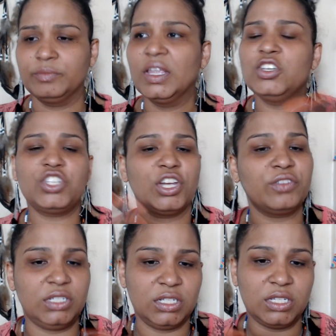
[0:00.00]
share the
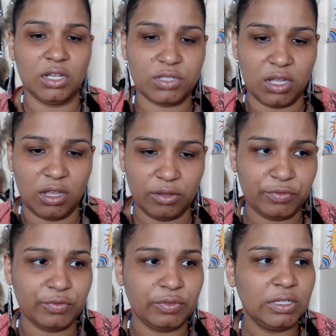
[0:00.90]
details of
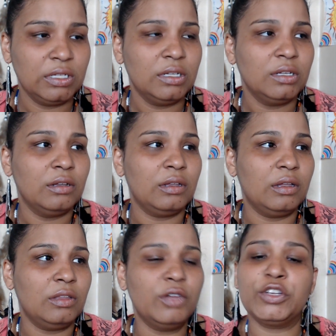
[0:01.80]

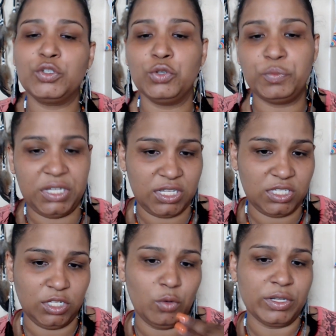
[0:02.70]
the ritual because
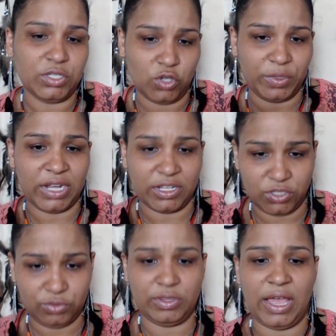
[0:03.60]
the Loas told me not to
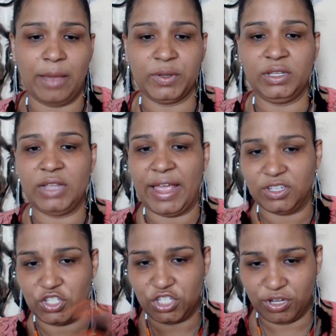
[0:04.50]
do that, but I
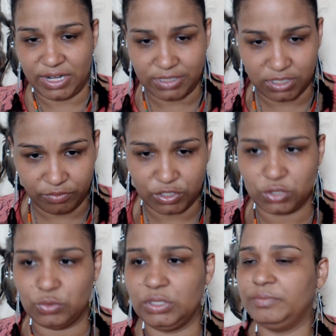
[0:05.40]
can share that I did a
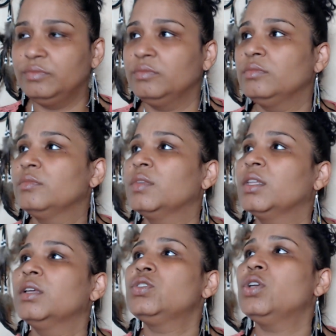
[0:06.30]
ritual.
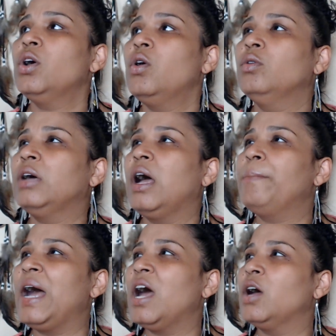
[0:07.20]
So
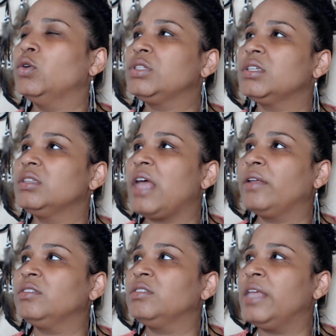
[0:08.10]
about that,
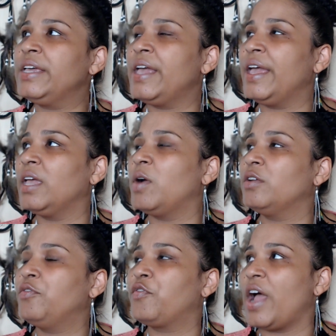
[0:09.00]
they came on a
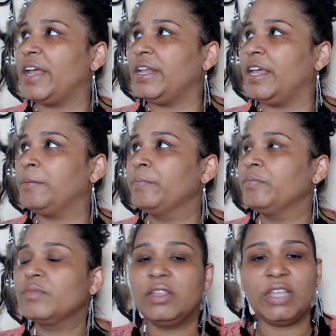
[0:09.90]
Friday,
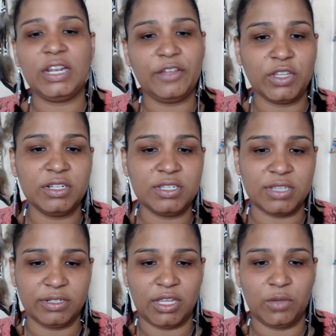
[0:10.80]
they left on a
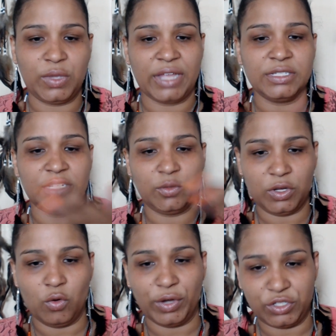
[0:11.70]
Sunday. We ended it with
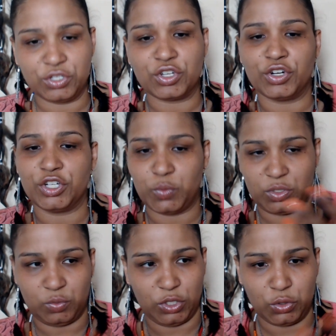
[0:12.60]
going to church, which
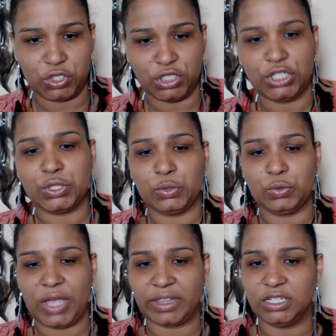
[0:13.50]
we usually do,
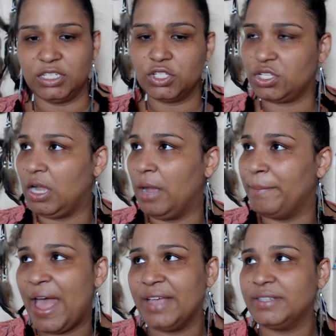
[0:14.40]
Catholic
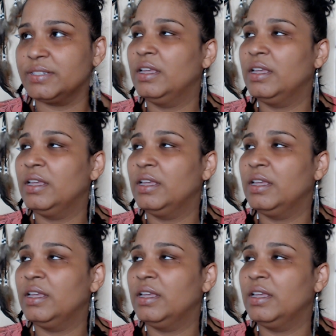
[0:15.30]
mass.